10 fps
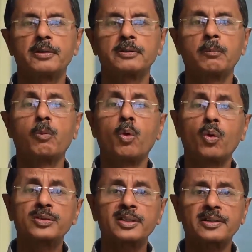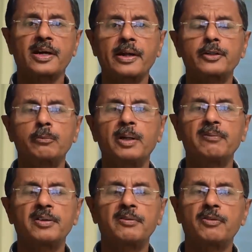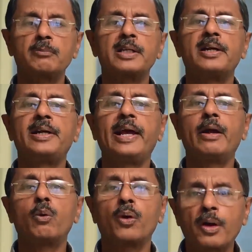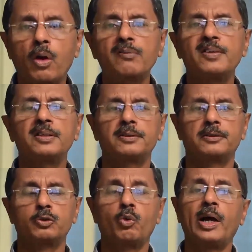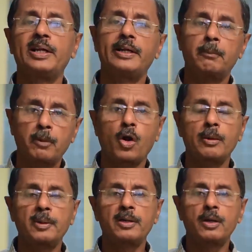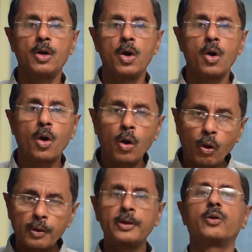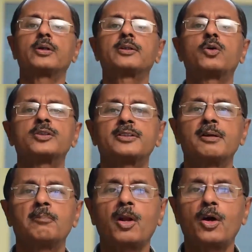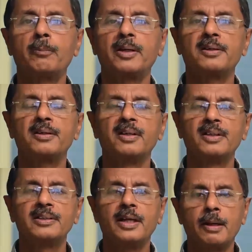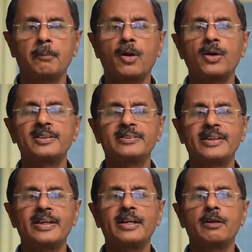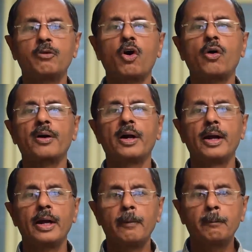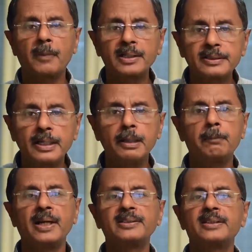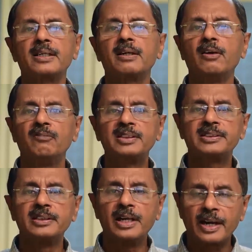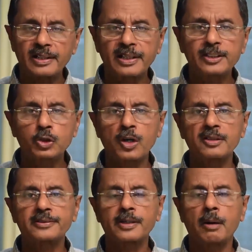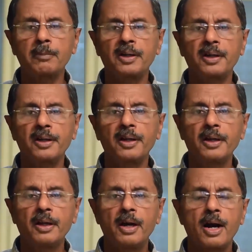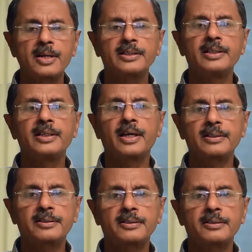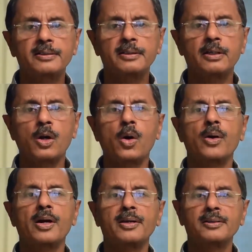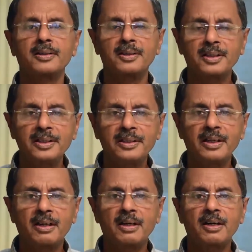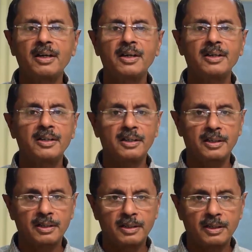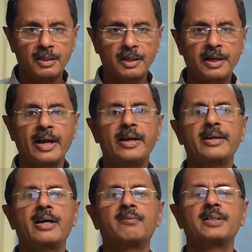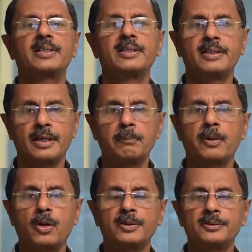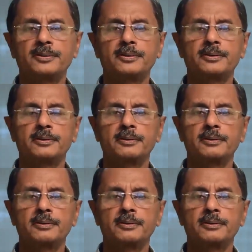The most attractive benefit from the day one onwards, while in employment or during the course of employment, the employee is entitled for a monthly pension which none of the insurance company under the earth or under the India can cover the employees.